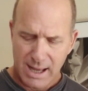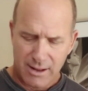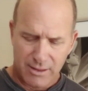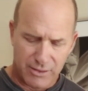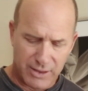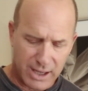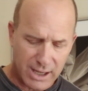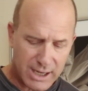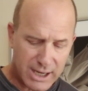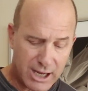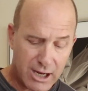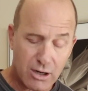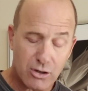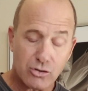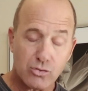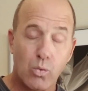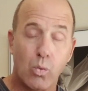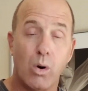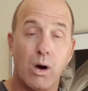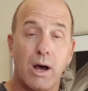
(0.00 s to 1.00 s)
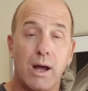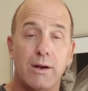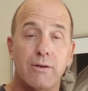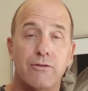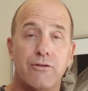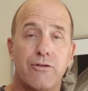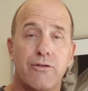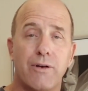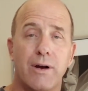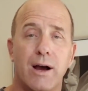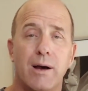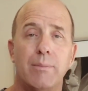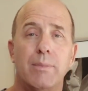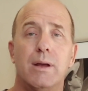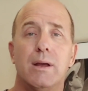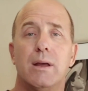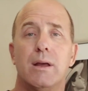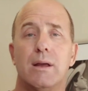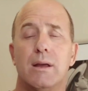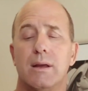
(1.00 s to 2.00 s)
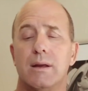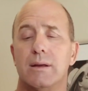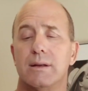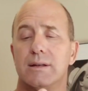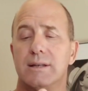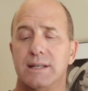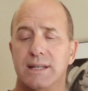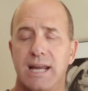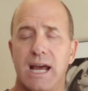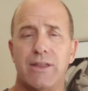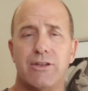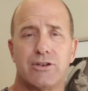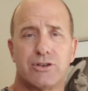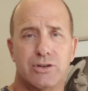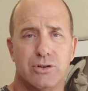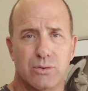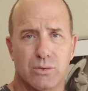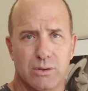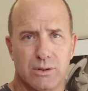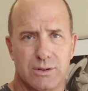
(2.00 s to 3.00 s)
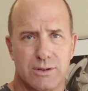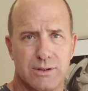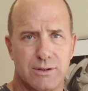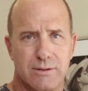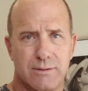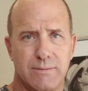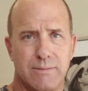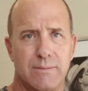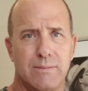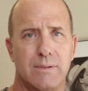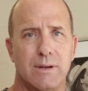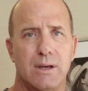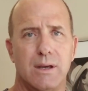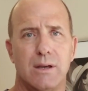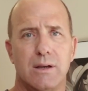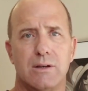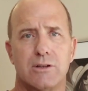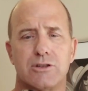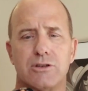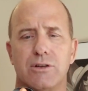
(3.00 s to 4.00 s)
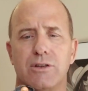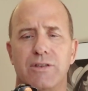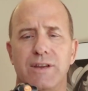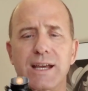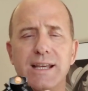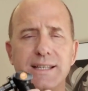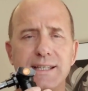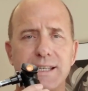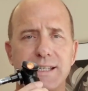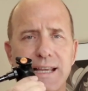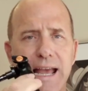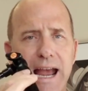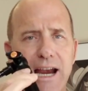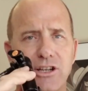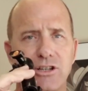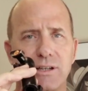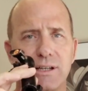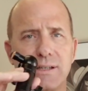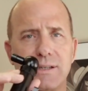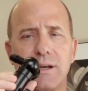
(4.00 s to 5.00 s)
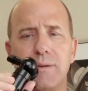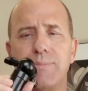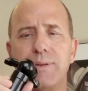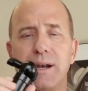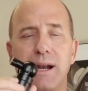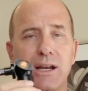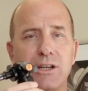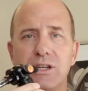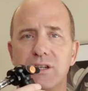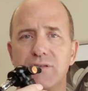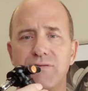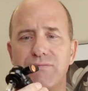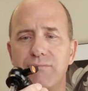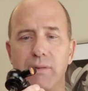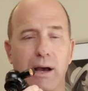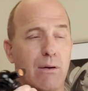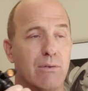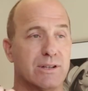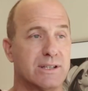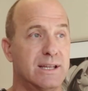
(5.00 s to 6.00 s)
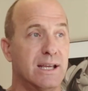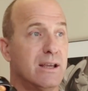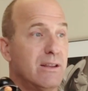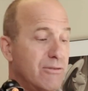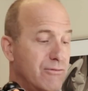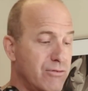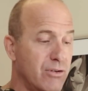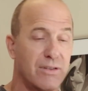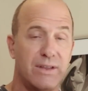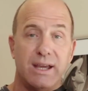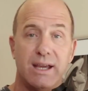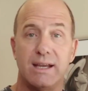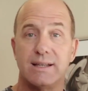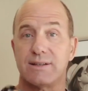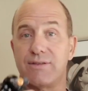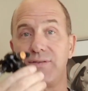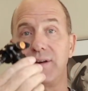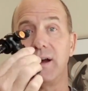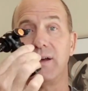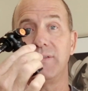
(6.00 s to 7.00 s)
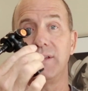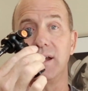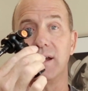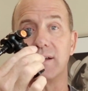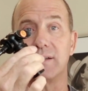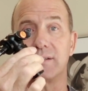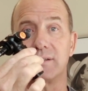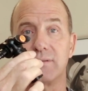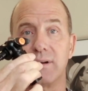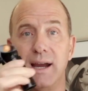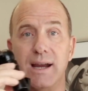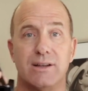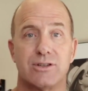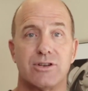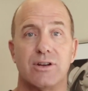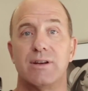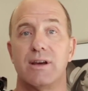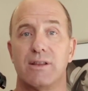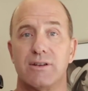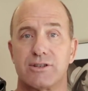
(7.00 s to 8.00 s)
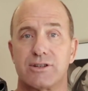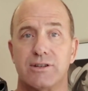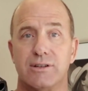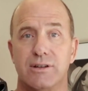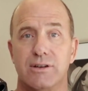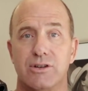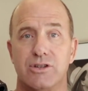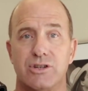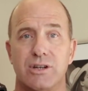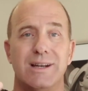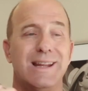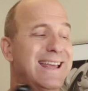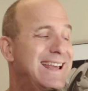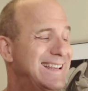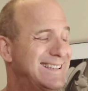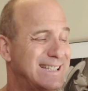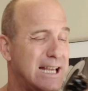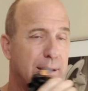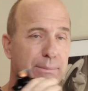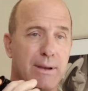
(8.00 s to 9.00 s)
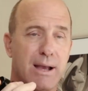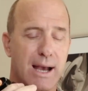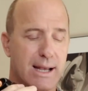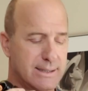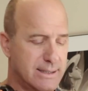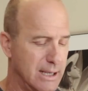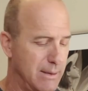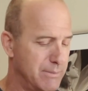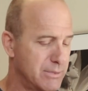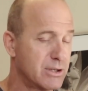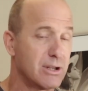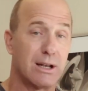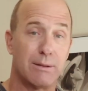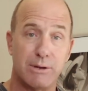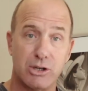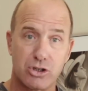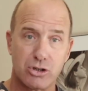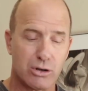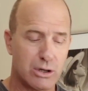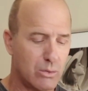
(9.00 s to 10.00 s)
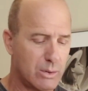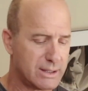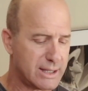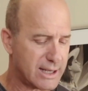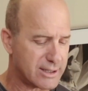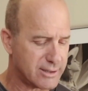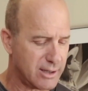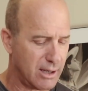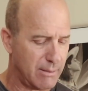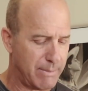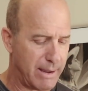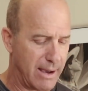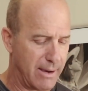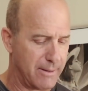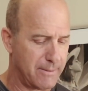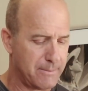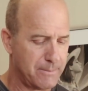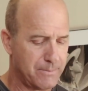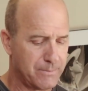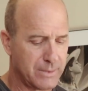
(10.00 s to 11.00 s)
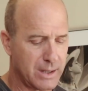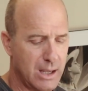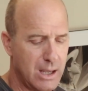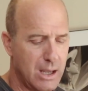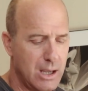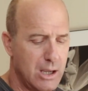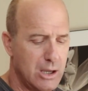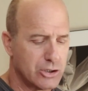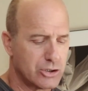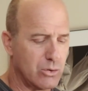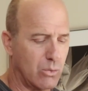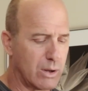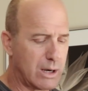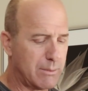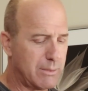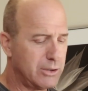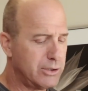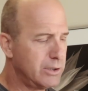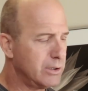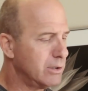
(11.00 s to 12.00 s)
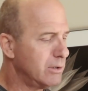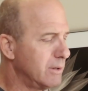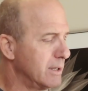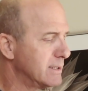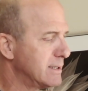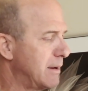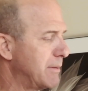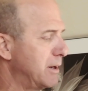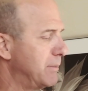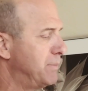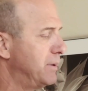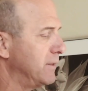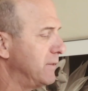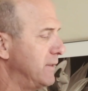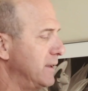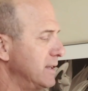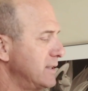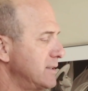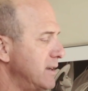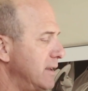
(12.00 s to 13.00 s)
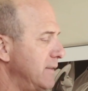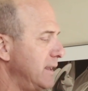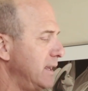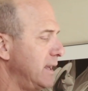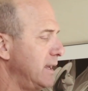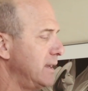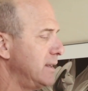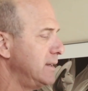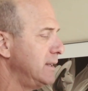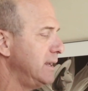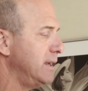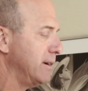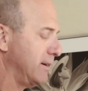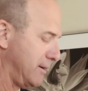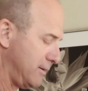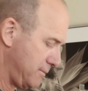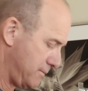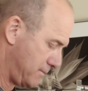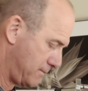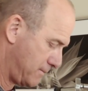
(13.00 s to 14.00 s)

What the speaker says: Then here's one from Tether Tools. So this is actually something I was digging for these, I found this, right? So another solution, same concept. So let me show you what that's all about. So what I'm gonna do is I'm gonna put this on the end here.